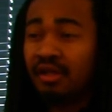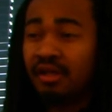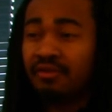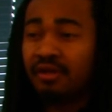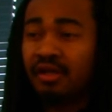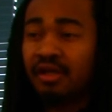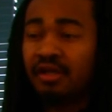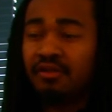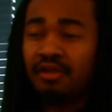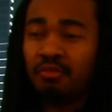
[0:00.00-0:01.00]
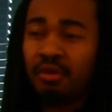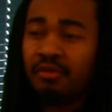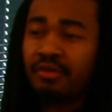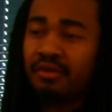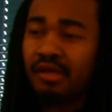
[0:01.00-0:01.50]
is
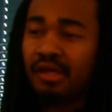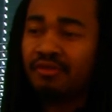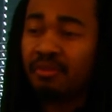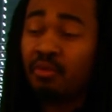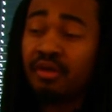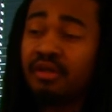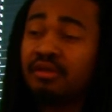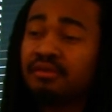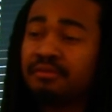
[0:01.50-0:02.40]
worth supporting.